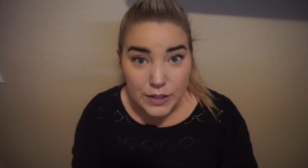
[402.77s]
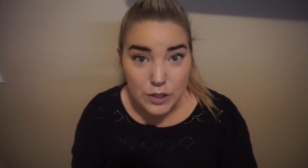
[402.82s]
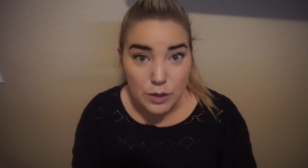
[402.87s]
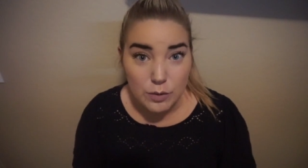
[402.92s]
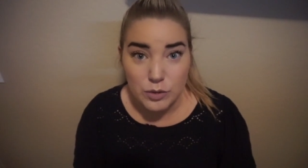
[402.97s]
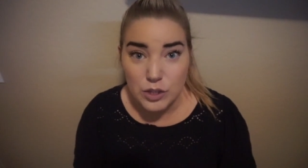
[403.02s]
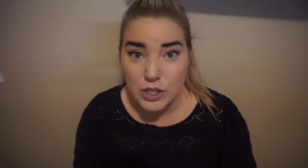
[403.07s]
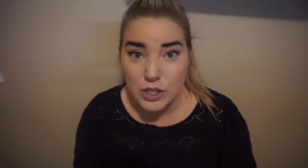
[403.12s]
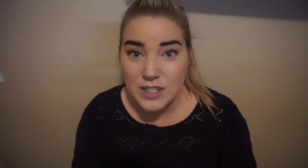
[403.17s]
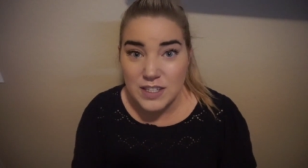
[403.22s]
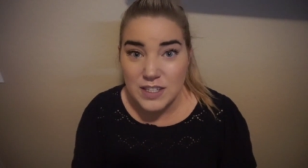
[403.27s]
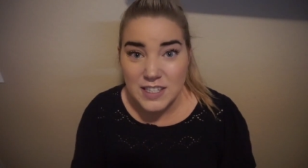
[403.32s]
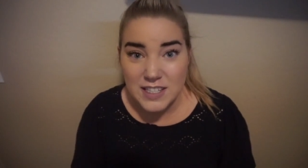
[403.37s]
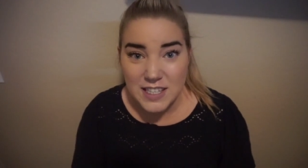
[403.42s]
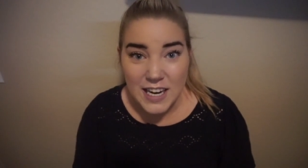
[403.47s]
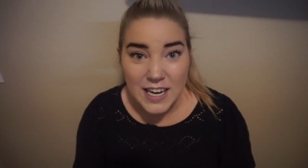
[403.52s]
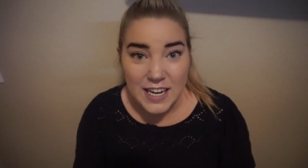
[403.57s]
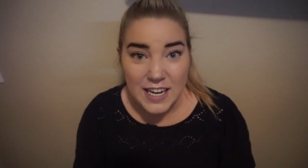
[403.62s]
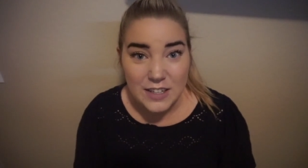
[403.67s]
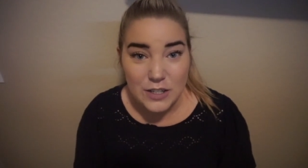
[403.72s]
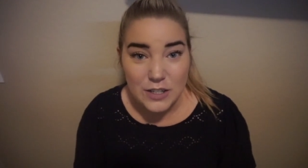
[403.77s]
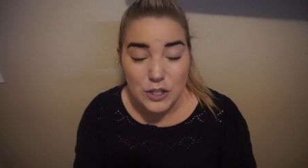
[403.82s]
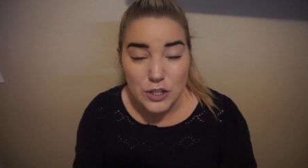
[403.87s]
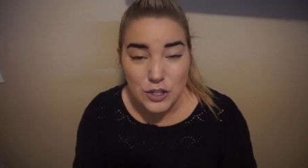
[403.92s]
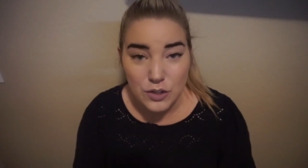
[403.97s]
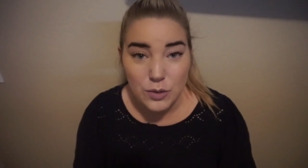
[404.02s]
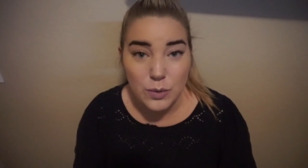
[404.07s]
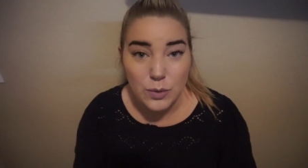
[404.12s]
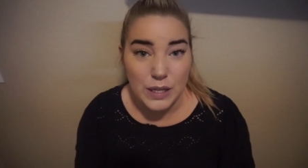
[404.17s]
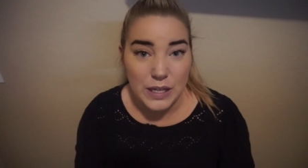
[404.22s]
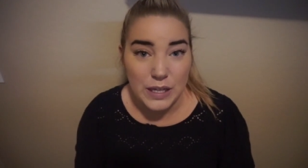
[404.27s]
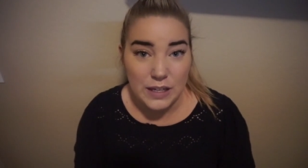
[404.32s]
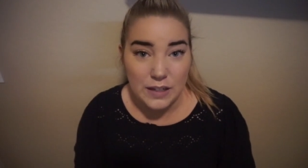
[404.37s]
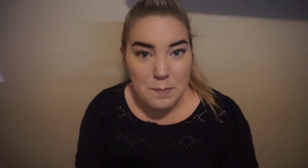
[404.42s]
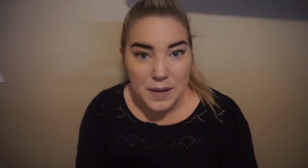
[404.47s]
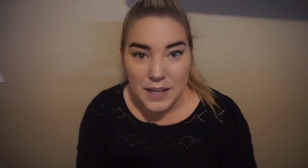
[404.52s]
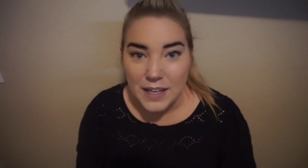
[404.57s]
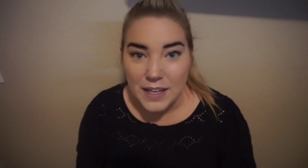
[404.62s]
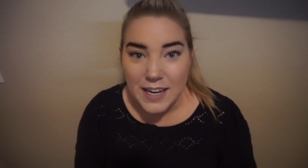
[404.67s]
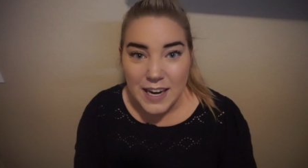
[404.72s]
Don't just say it, do it.
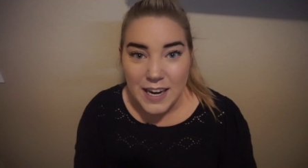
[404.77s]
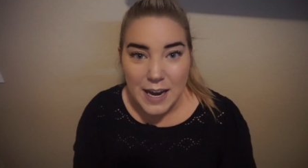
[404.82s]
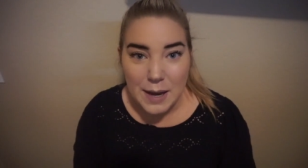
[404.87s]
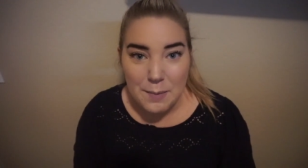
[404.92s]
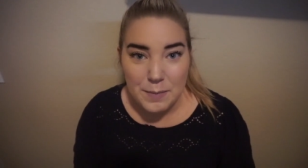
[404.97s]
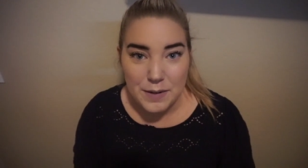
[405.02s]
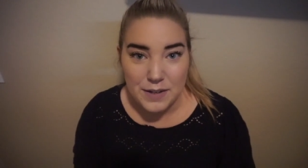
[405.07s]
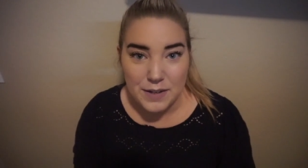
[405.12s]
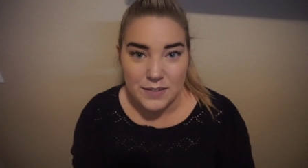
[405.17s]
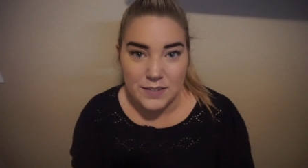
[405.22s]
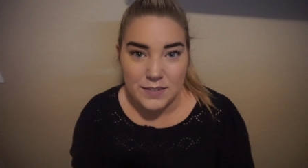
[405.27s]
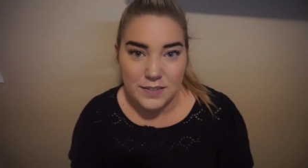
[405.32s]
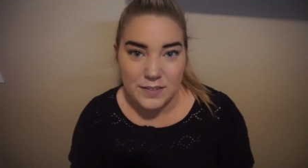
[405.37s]
Make it happen.